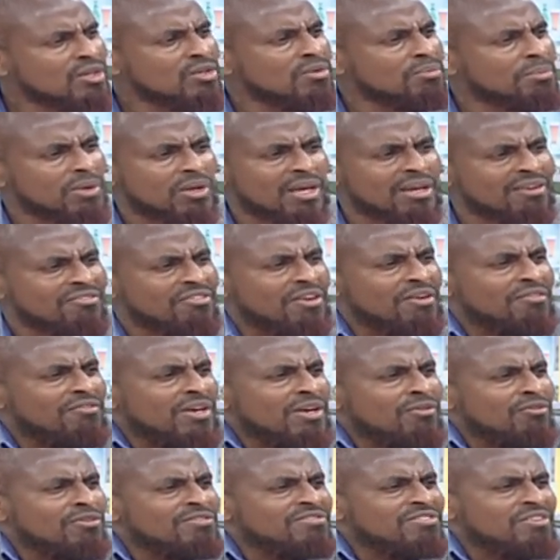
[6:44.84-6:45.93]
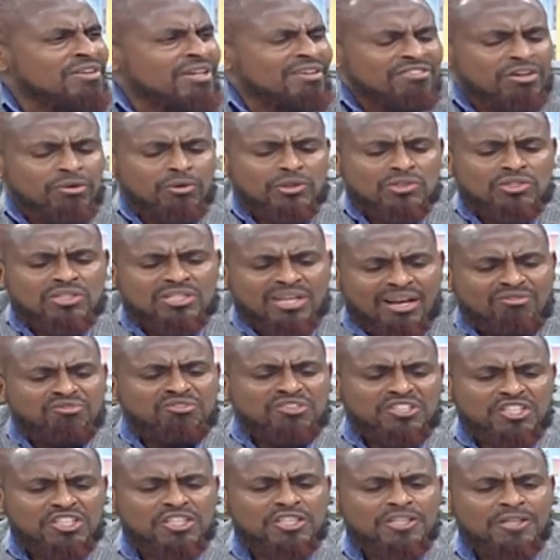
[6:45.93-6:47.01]
But if he was
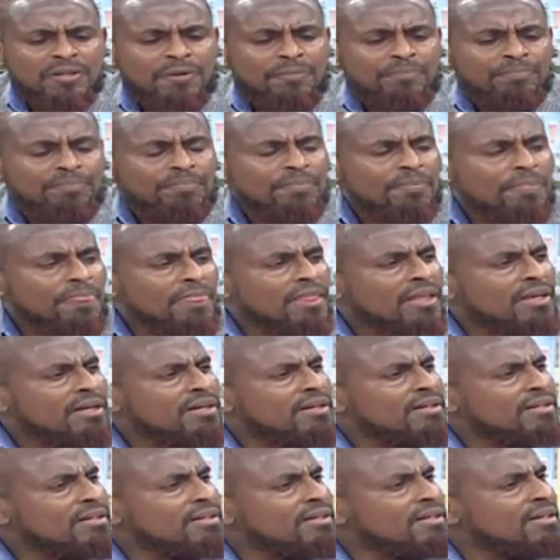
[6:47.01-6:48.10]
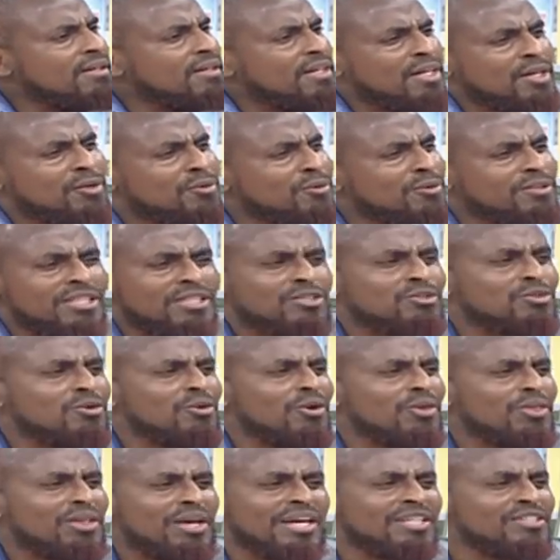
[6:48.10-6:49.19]
selfish, he could just
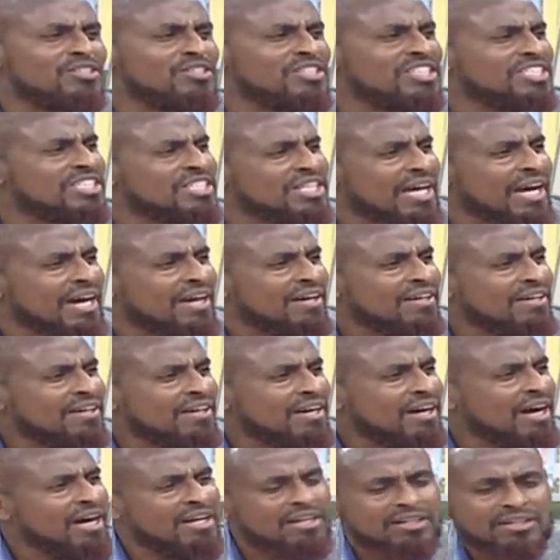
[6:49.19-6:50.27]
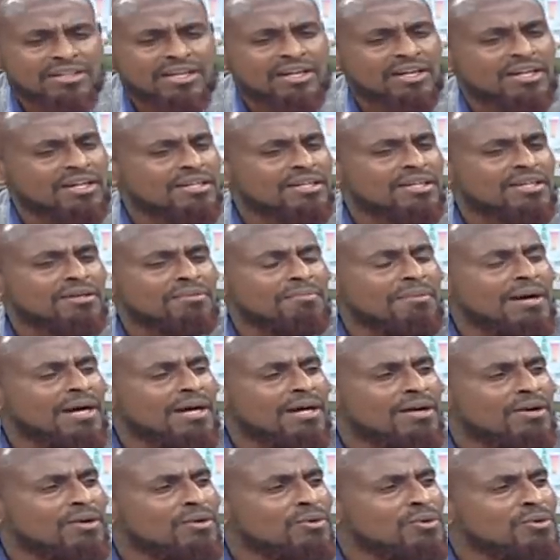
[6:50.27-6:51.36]
go there and sit there, and
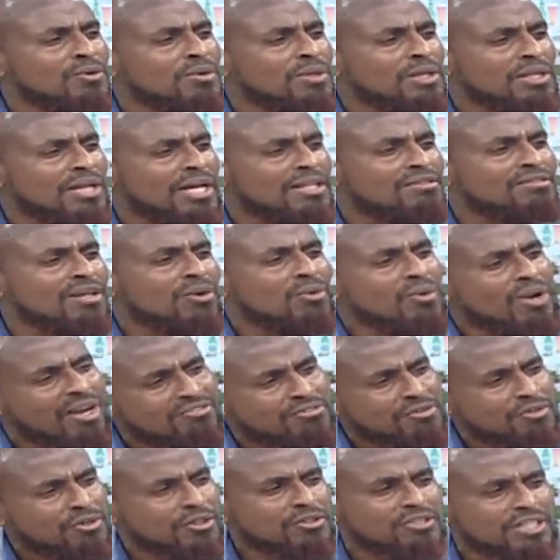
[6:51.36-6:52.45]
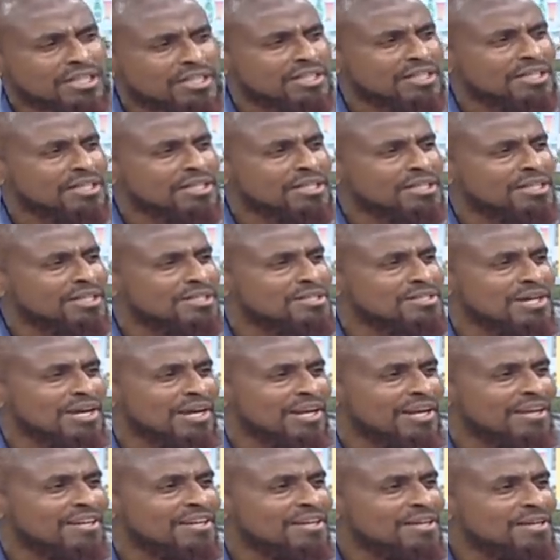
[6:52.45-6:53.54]
Kenyatta will have rotten in the jail.
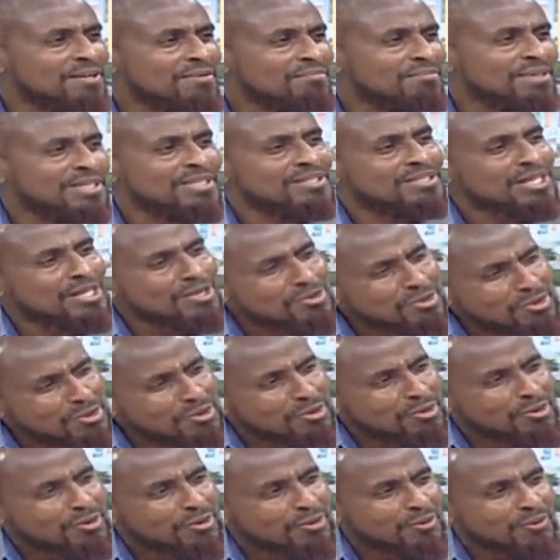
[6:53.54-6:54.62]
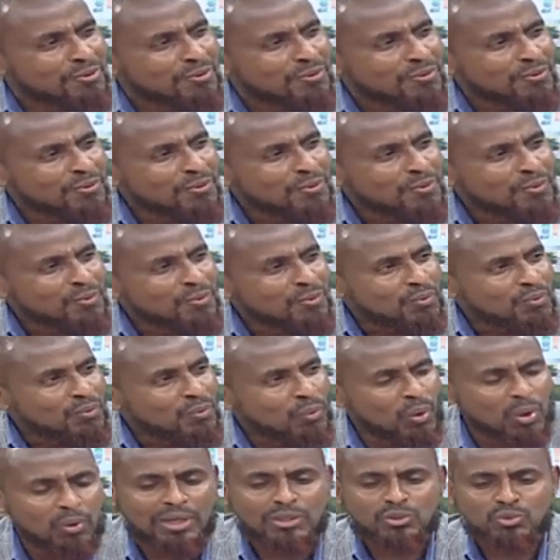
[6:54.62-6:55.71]
But he said, no.
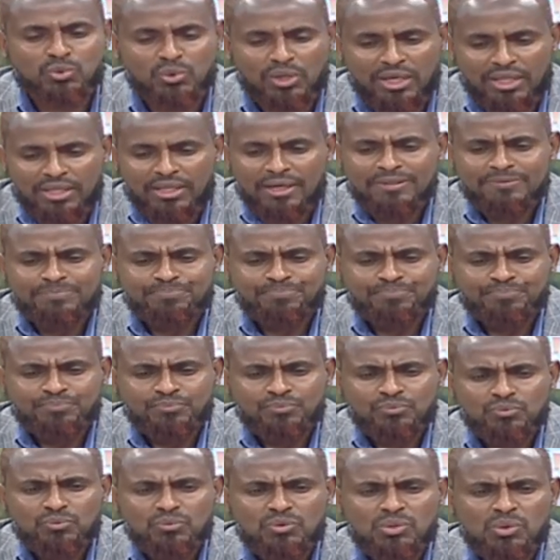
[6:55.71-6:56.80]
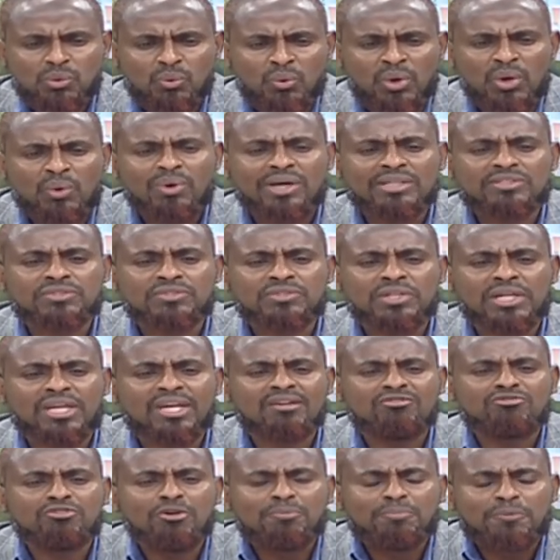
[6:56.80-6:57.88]
We were together. We were
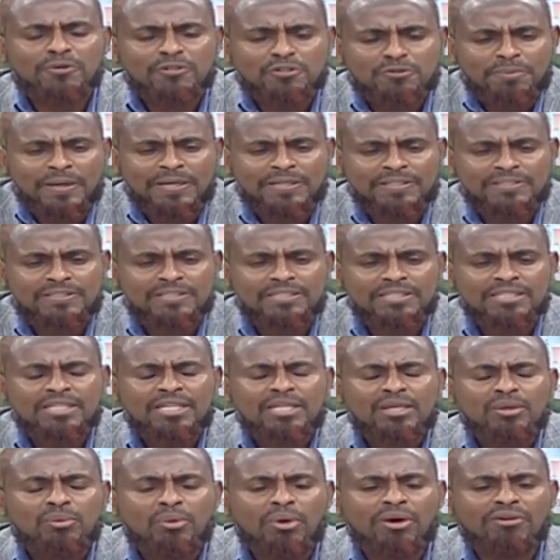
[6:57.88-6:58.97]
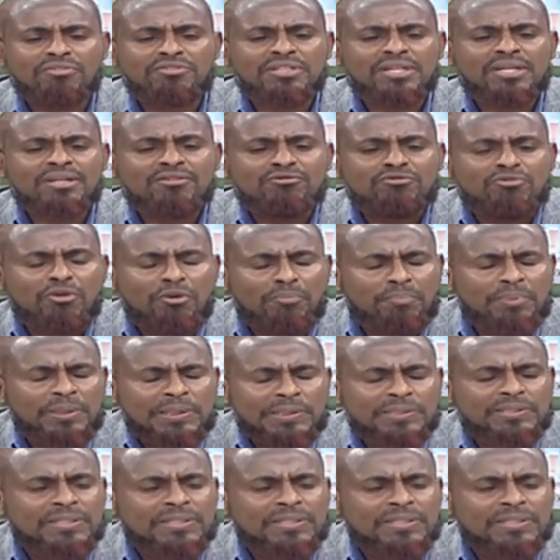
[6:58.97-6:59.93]
seeking for prosperity. We were seeking for peace